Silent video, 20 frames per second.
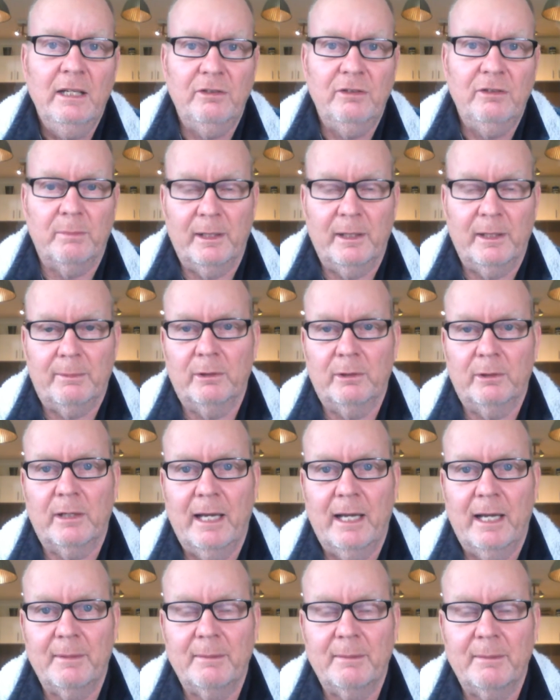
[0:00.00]
to people who are
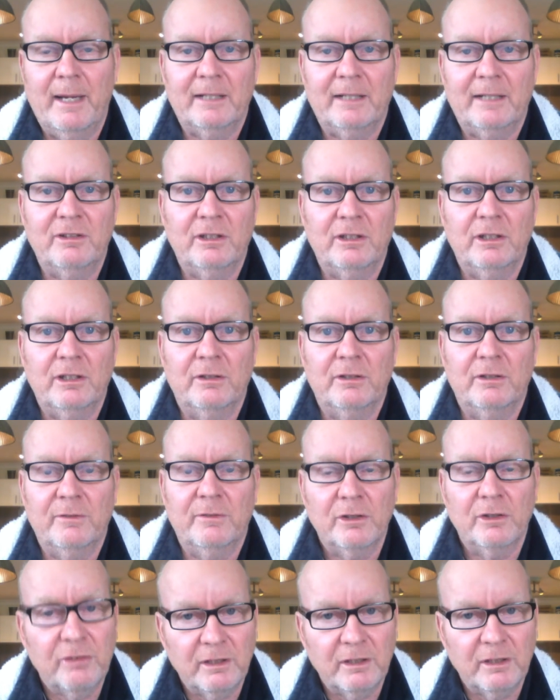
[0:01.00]
coming back to your
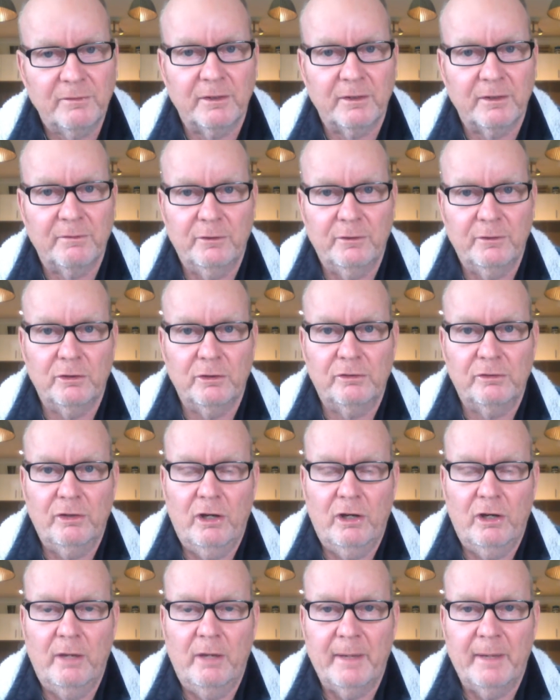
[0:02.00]
university for the first
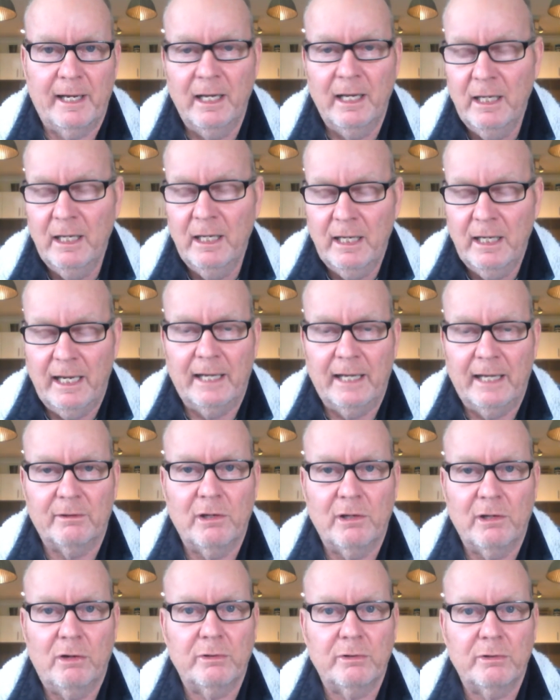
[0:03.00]
time at
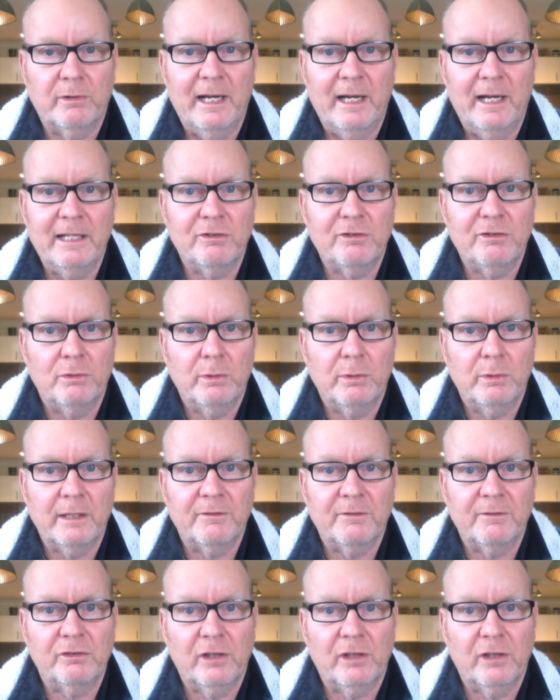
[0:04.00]
an older age or whatever.